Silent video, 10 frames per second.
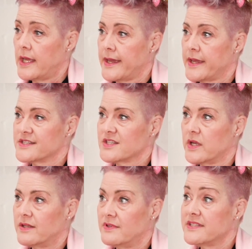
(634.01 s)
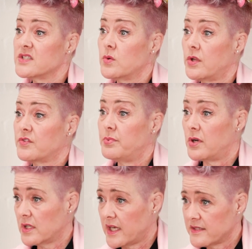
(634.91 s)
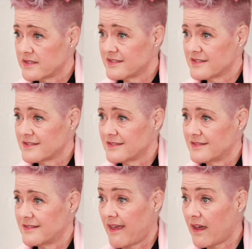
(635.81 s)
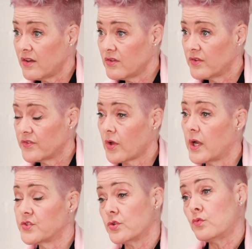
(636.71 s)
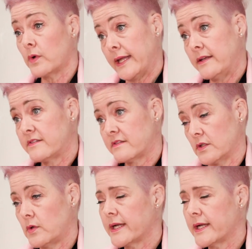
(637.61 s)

Uh, so I listen to a lot of podcasts mm-hmm. now. So I do read still.